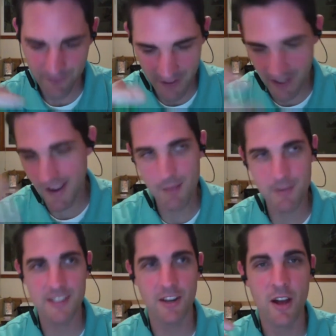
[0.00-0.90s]
Like,
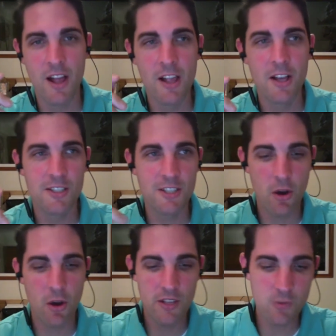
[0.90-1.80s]
big deal.
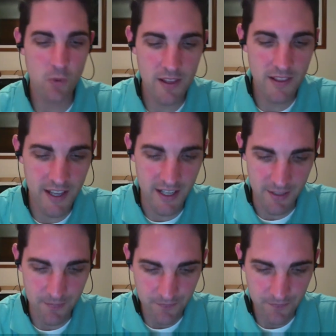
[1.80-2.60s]
So this one lady,